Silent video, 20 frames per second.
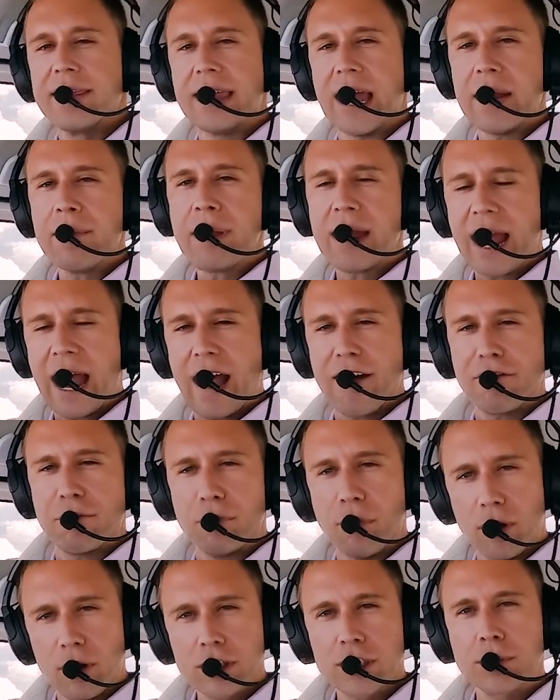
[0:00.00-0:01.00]
they may have
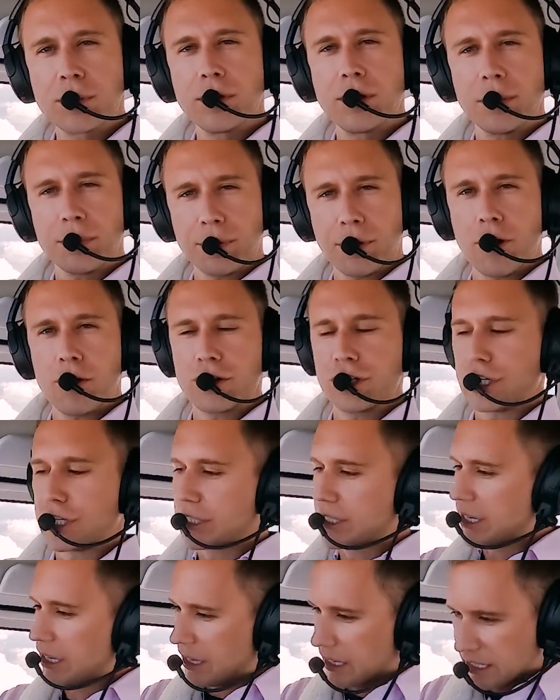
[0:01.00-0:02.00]
multiple
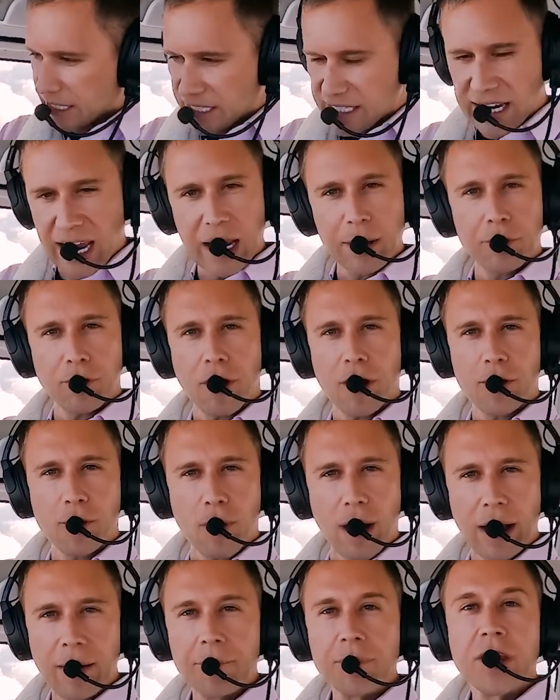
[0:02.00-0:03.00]
approaches to the same
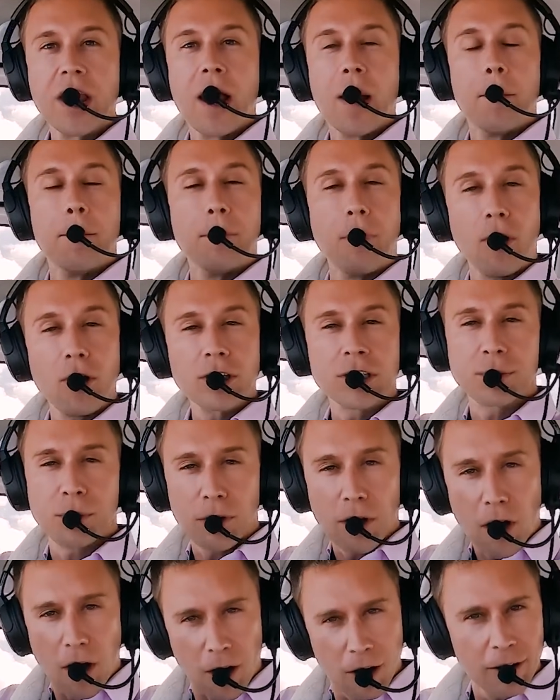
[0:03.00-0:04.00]
runway.
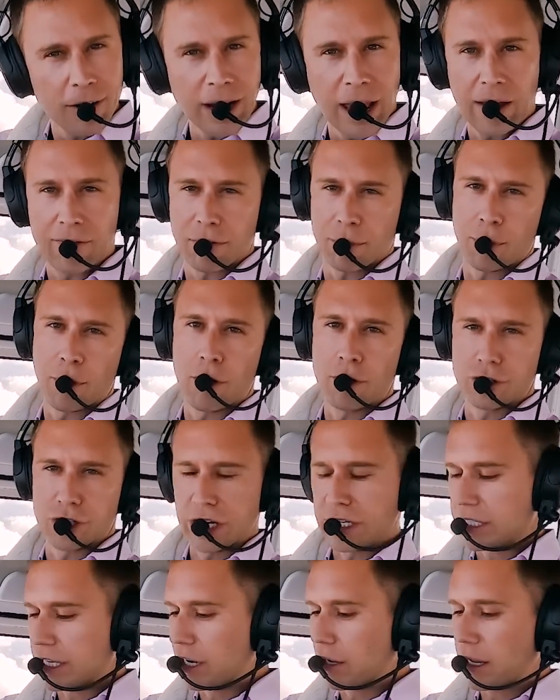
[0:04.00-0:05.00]
Multiple RNAV
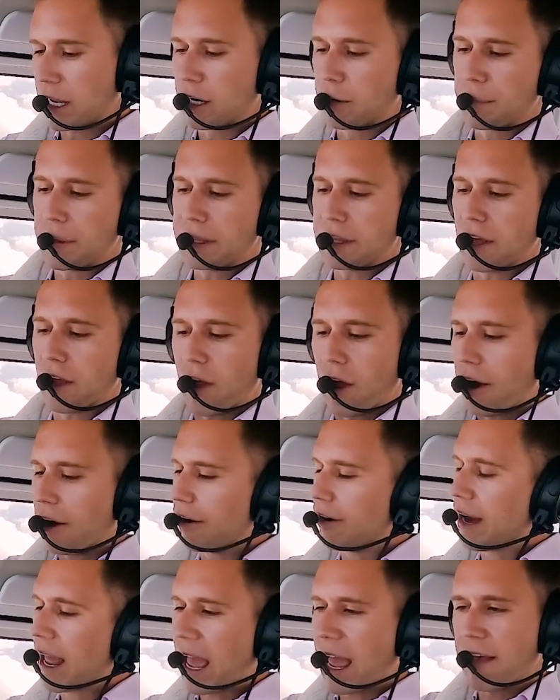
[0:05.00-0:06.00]
approaches. It'll, it'll be the
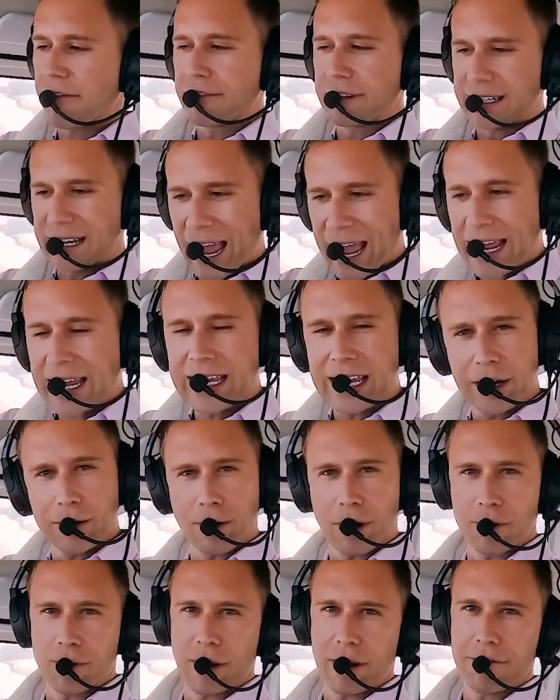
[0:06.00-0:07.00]
RNAV Yankee
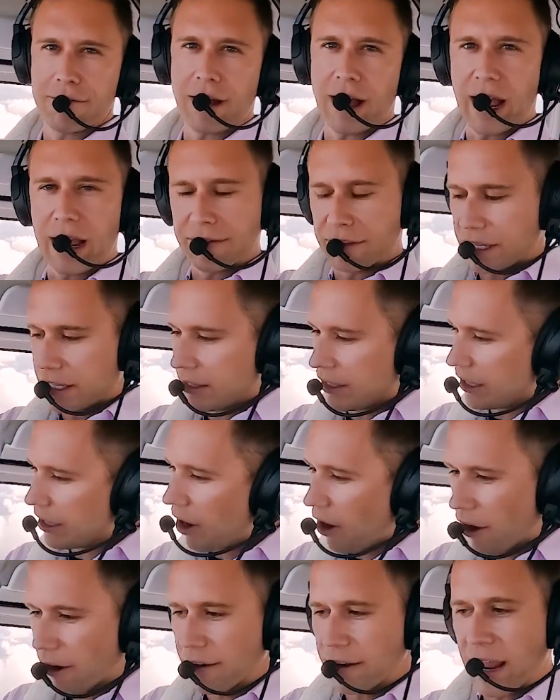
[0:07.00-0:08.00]
runway 5, the, the
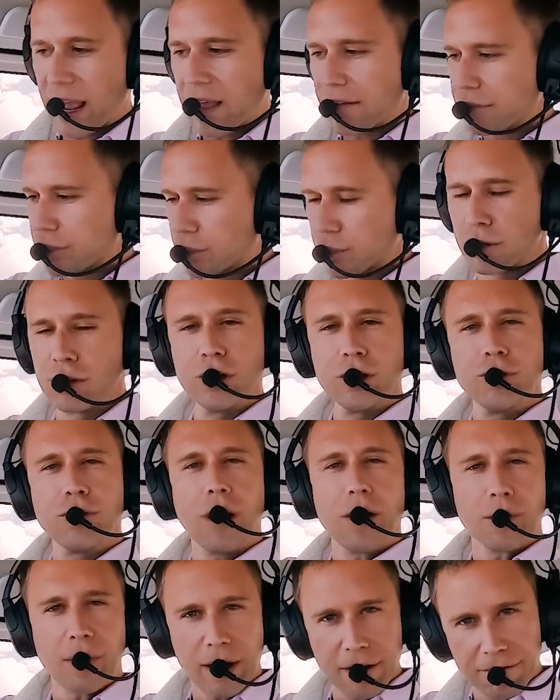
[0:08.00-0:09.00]
RNAV Zulu
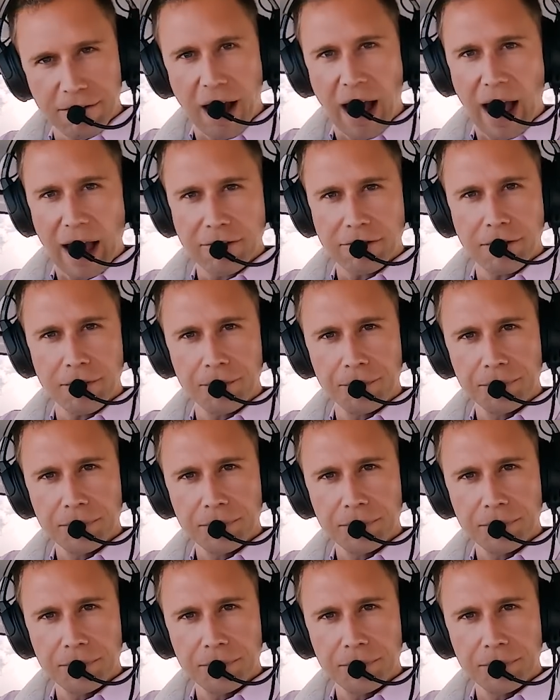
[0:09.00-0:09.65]
runway 5